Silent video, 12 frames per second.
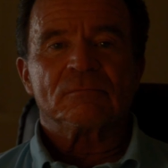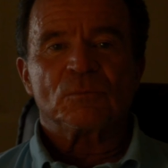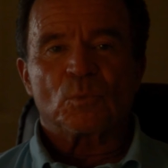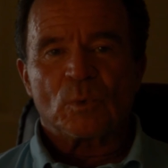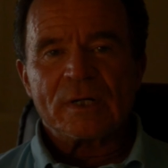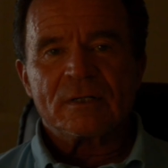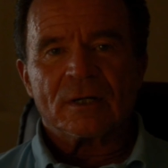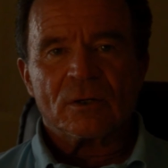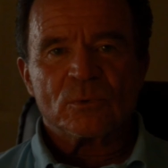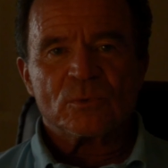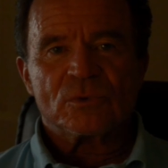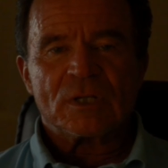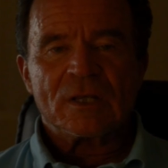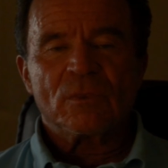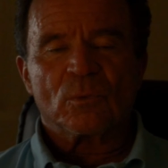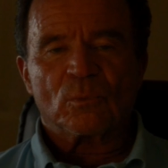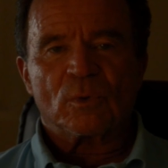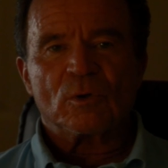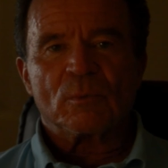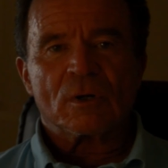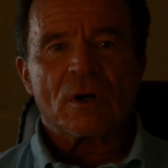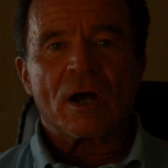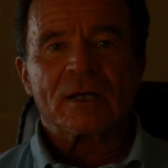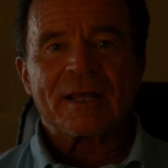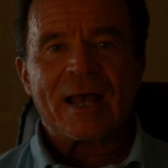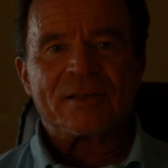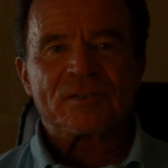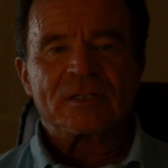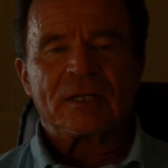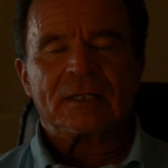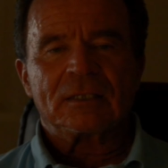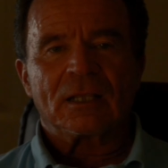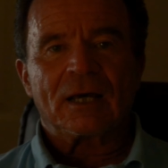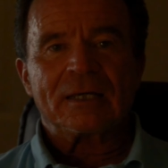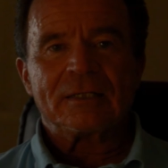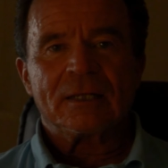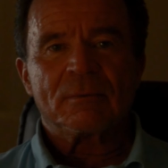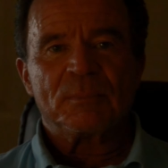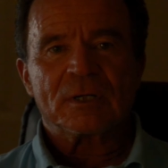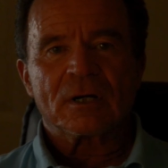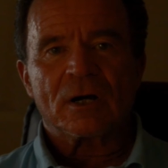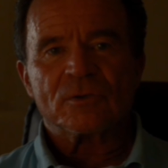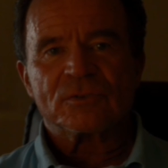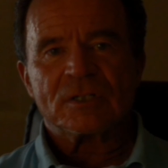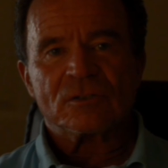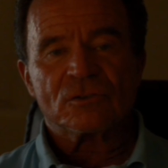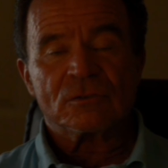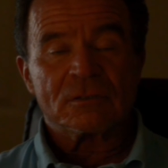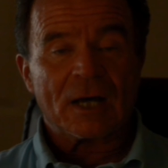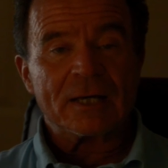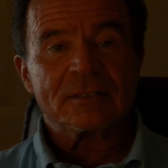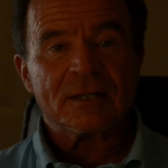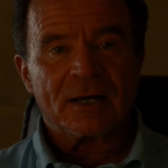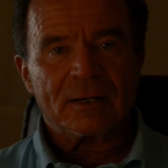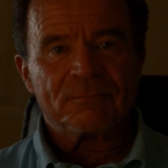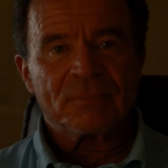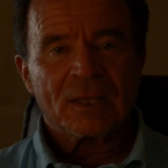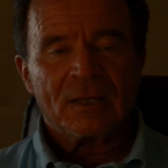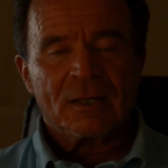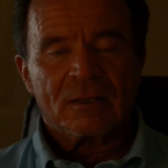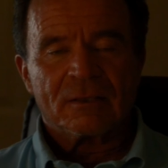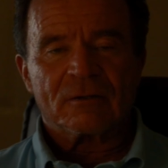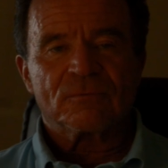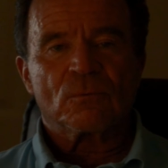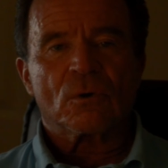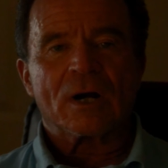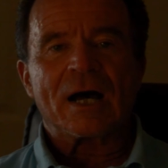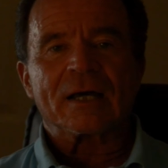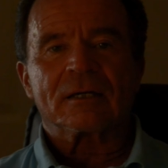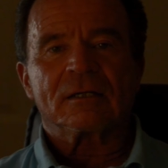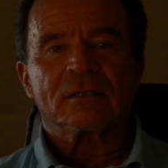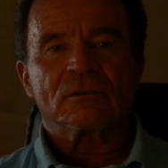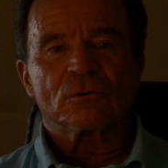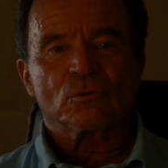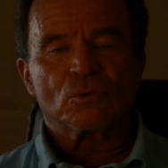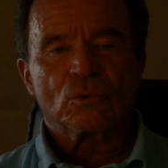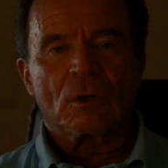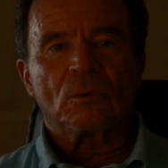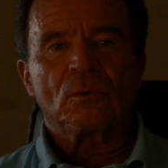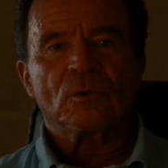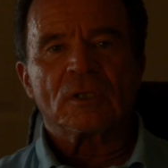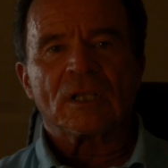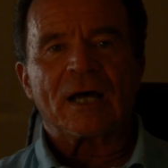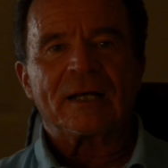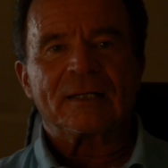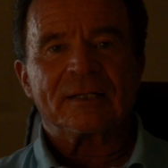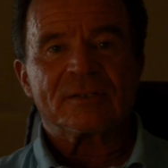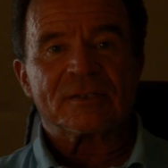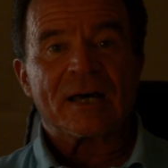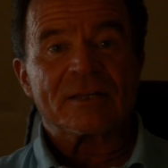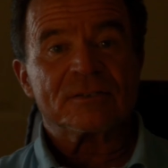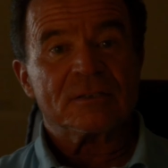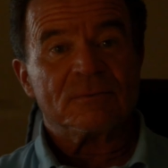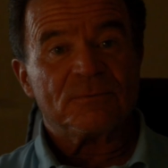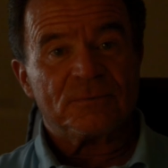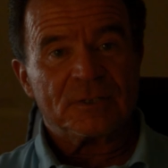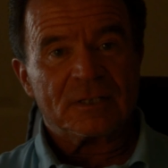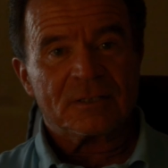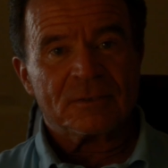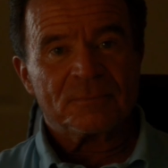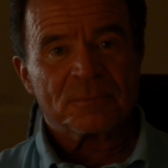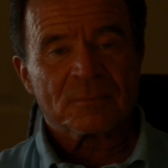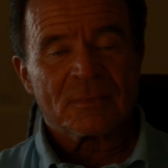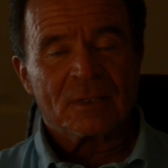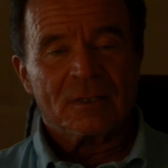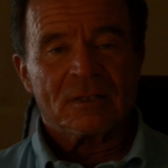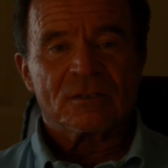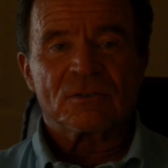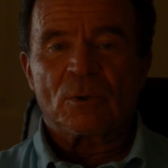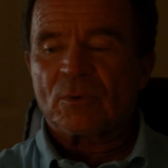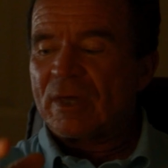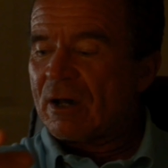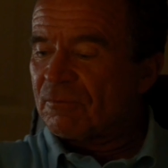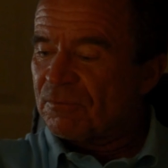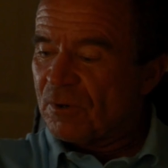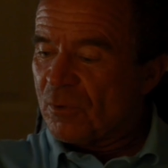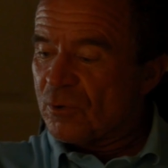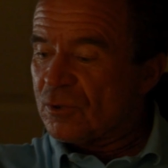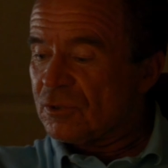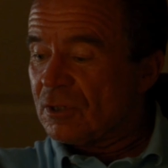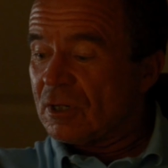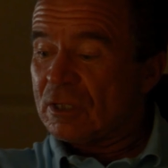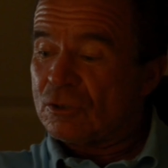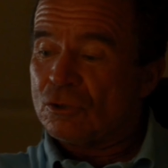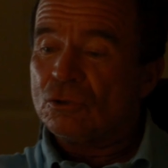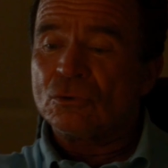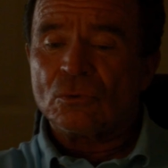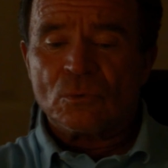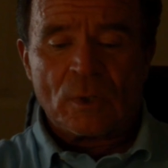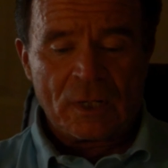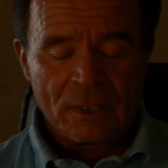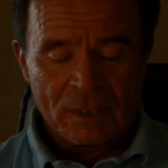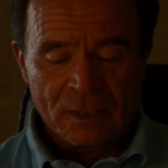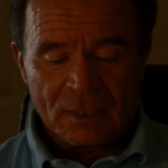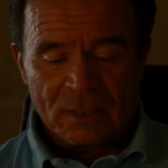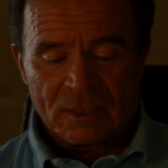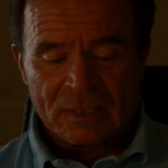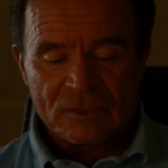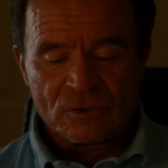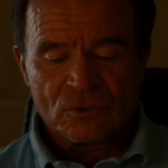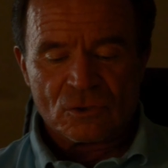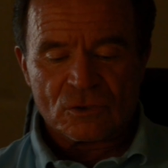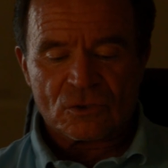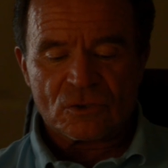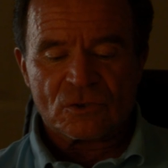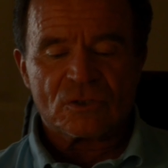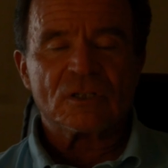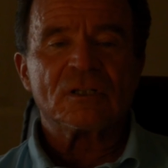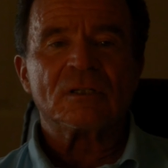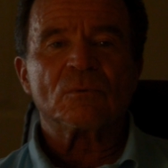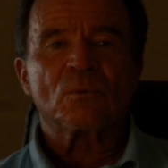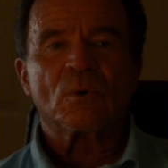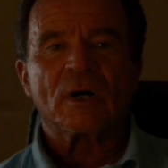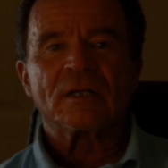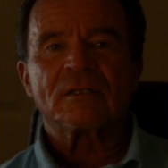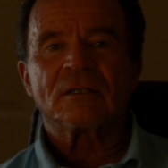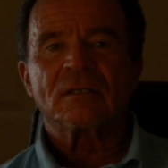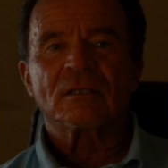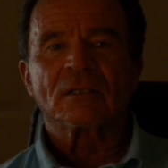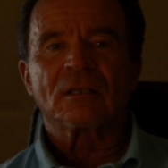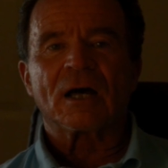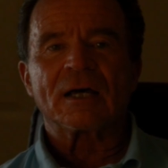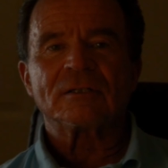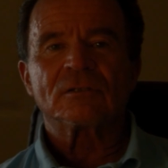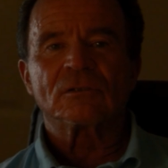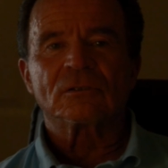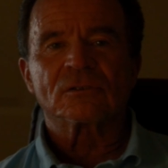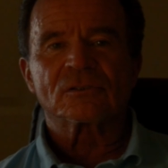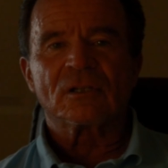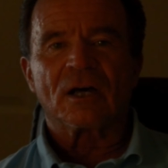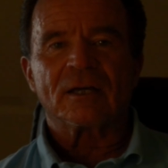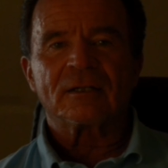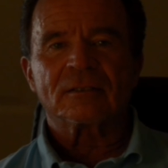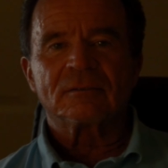windows in the room are not casting any light because it's nighttime, therefore I can control the lighting as I see fit. So without further ado, let's just see what the light looks like.